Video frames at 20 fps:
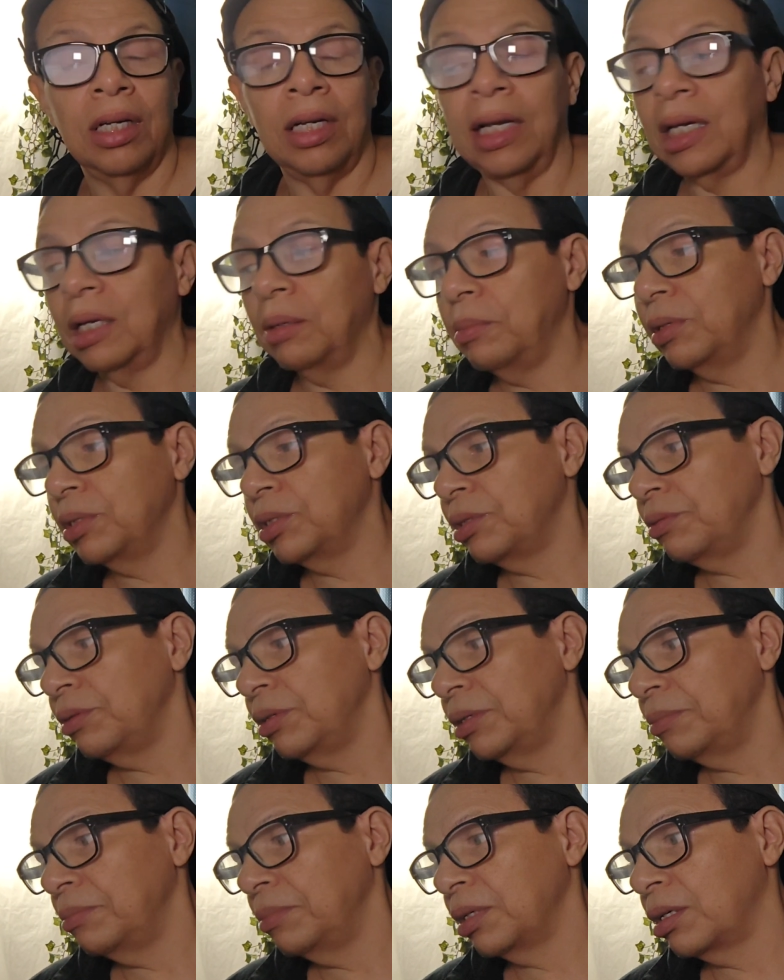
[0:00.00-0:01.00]
I gotta measure
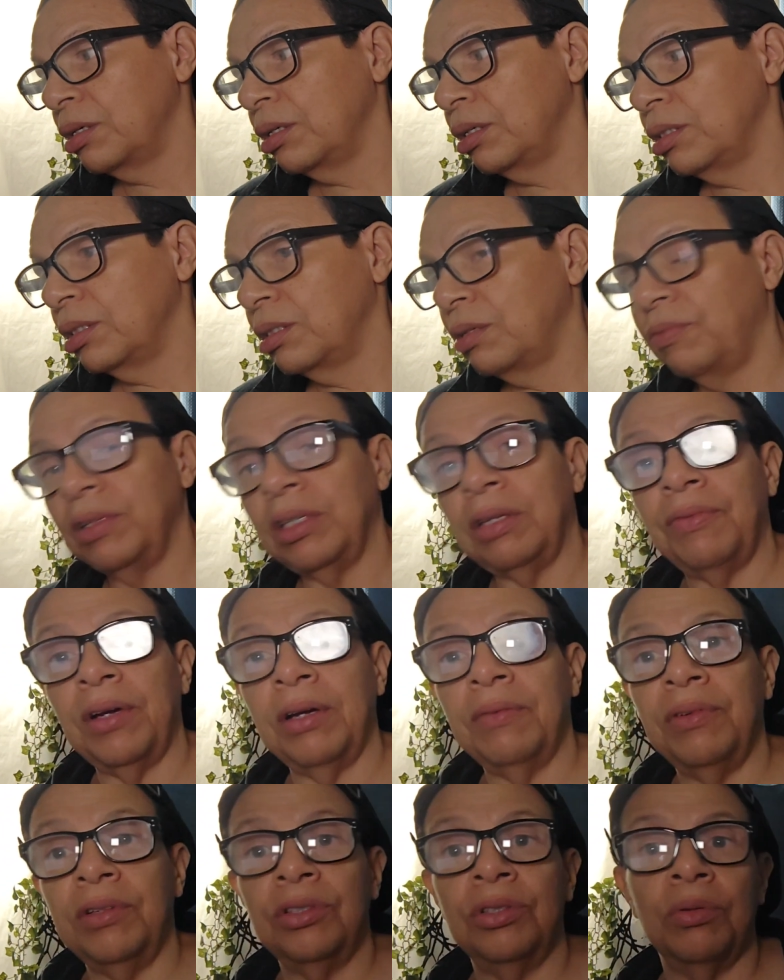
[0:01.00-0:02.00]
it because
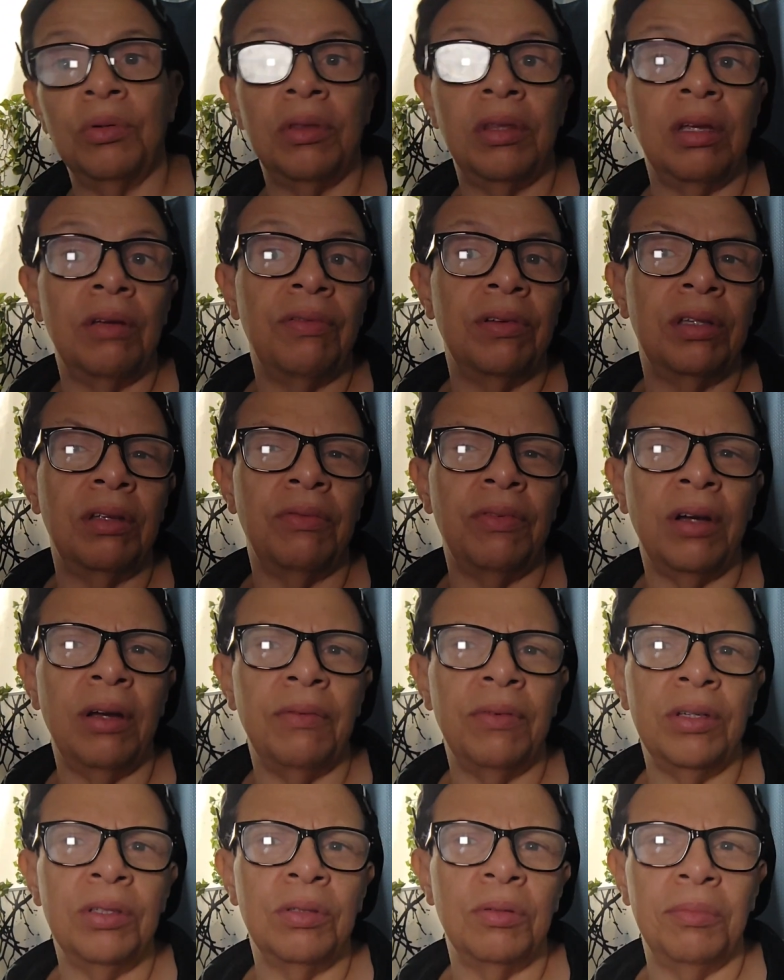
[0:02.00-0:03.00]
55-inch. You would think
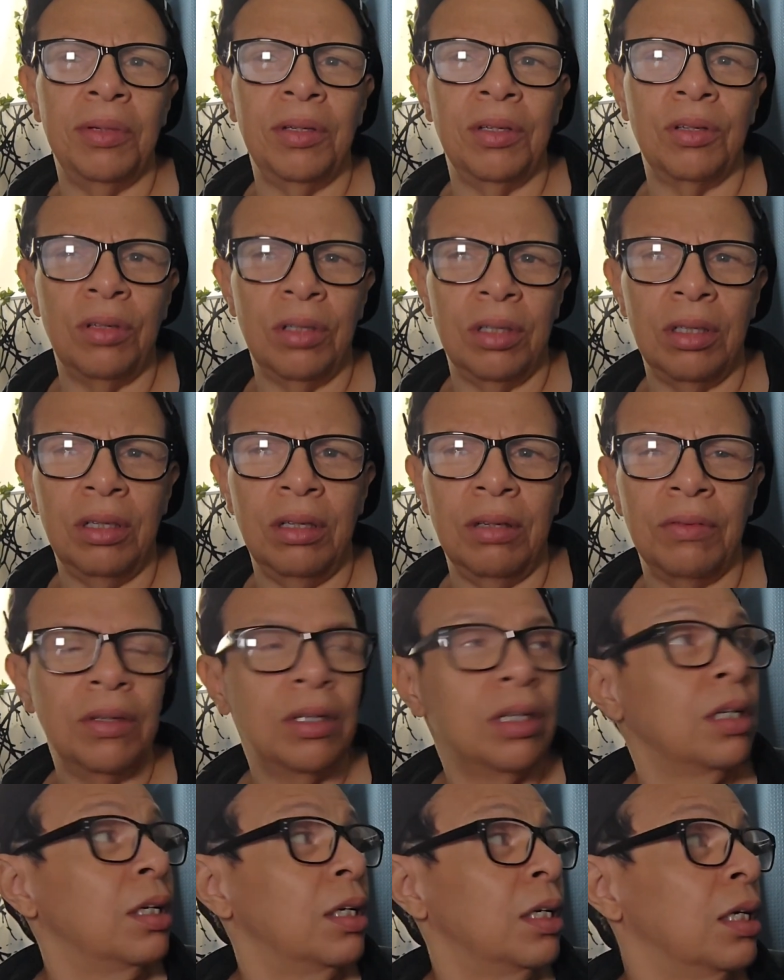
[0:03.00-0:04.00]
55-inch would be good enough.
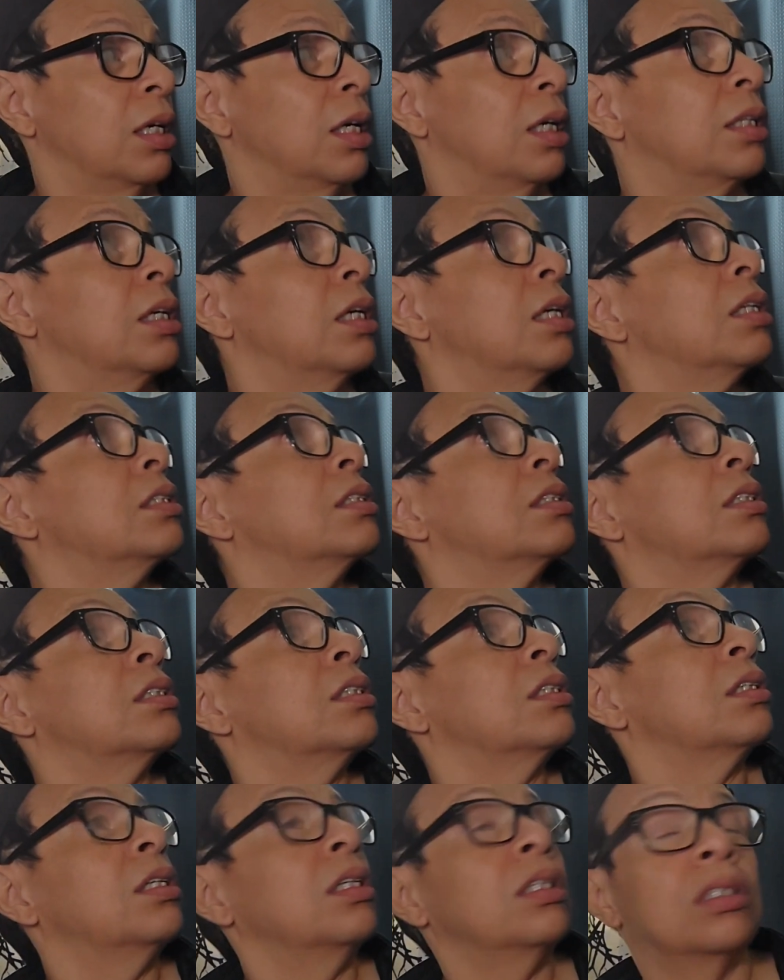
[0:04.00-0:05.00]
It does.
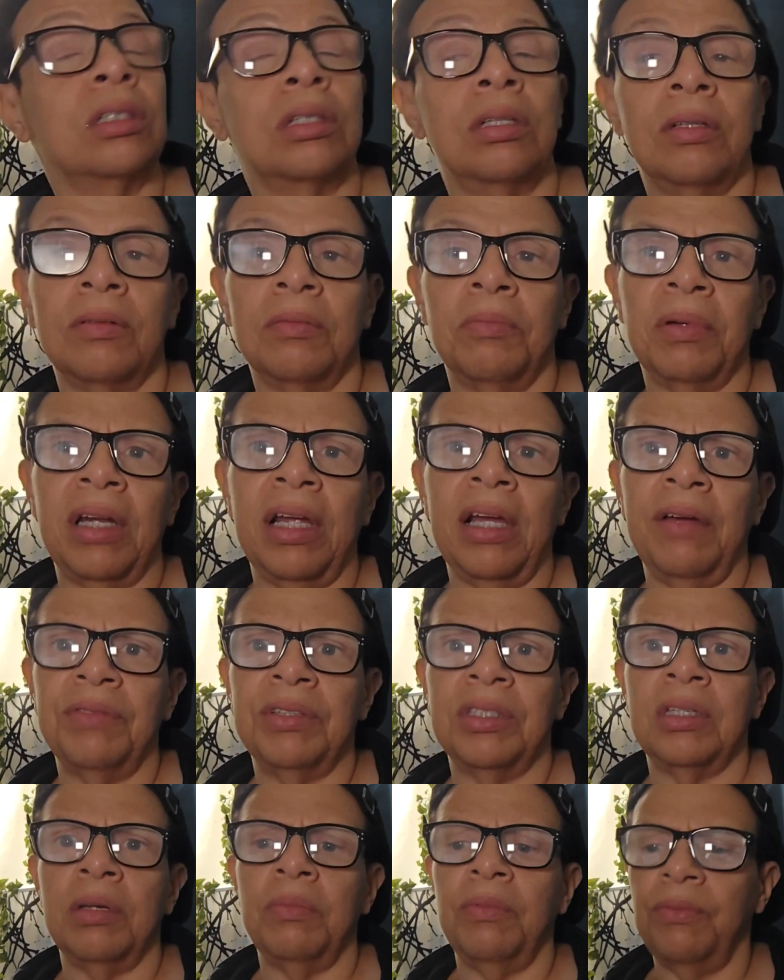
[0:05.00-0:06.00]
It's a good. But I have
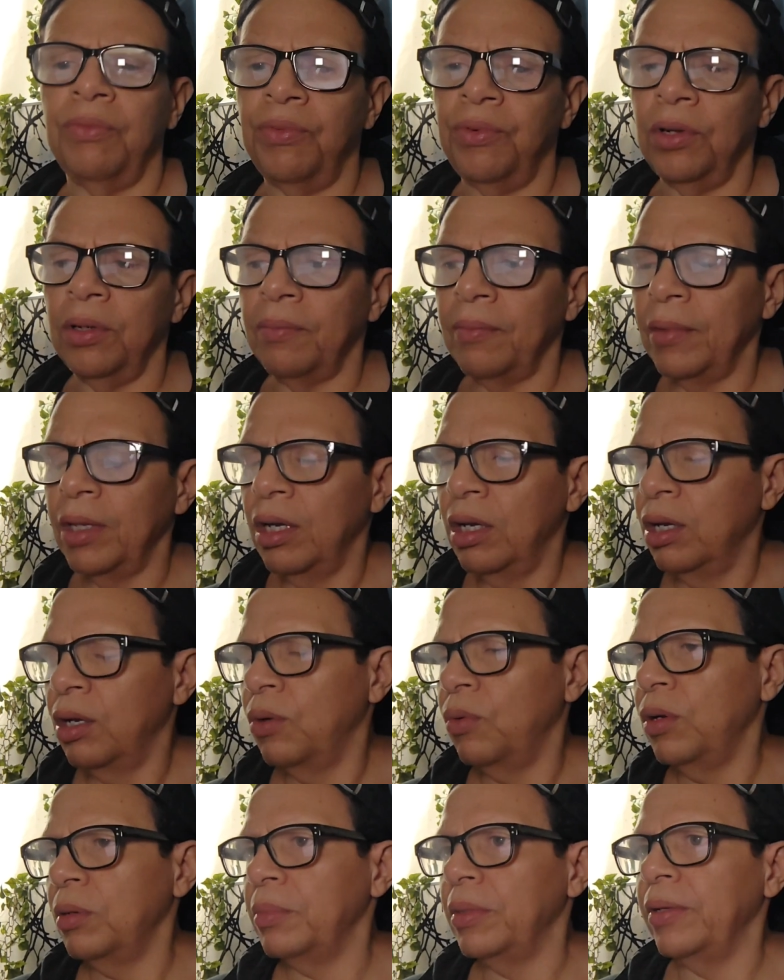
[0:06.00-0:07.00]
7 foot.
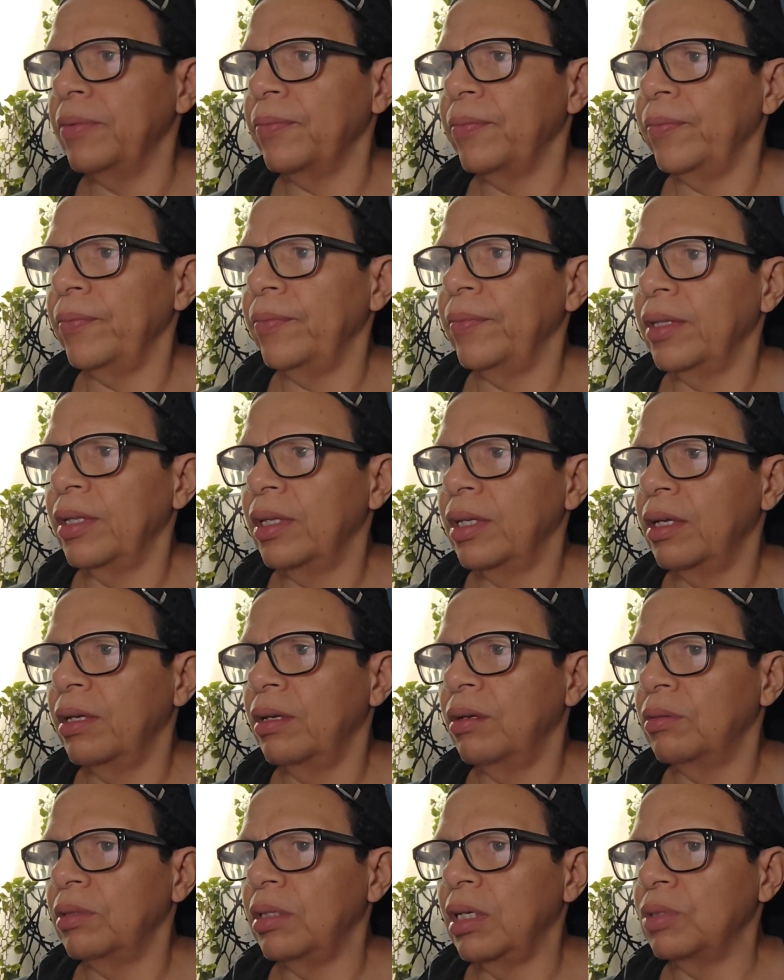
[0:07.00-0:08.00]
Wait a minute.
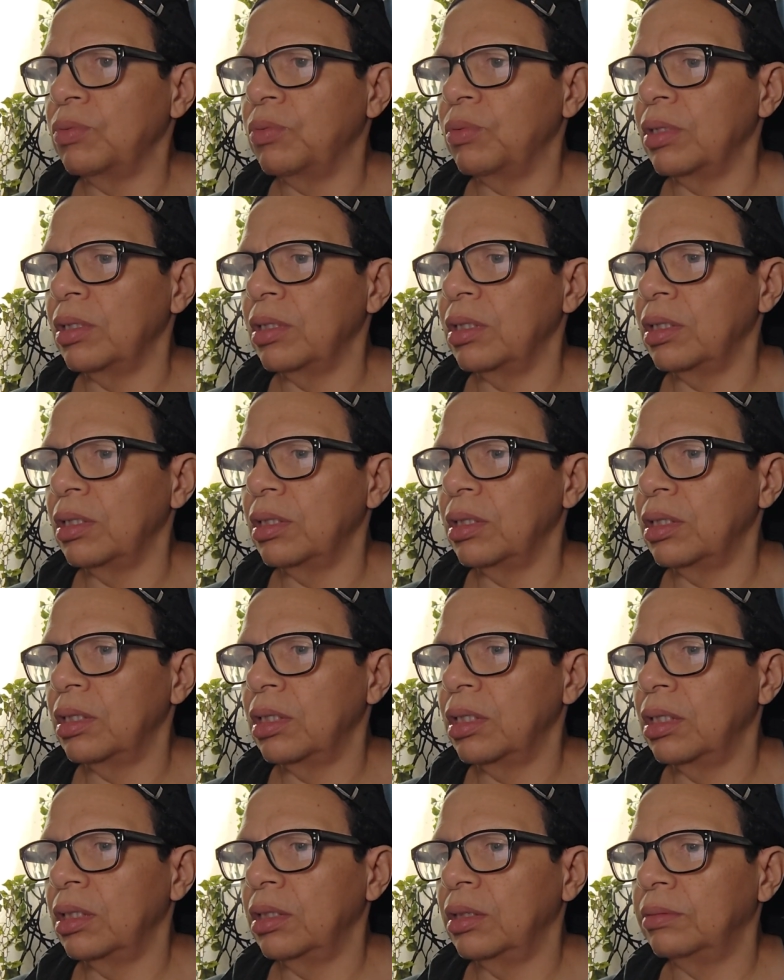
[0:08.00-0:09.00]
That's what it
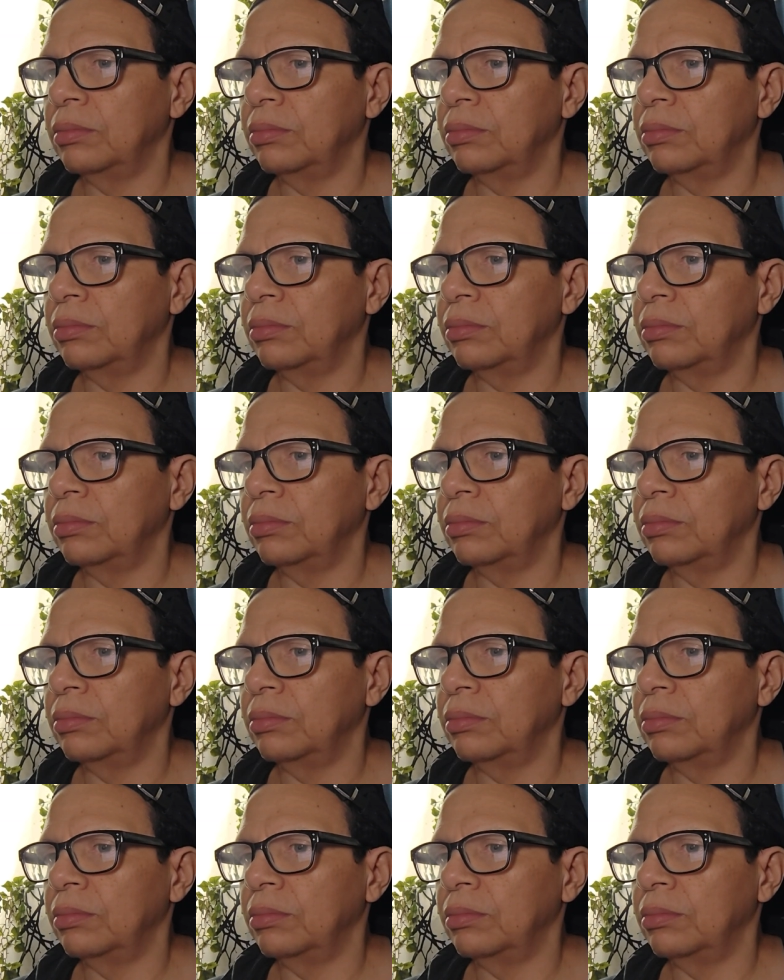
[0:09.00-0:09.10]
is.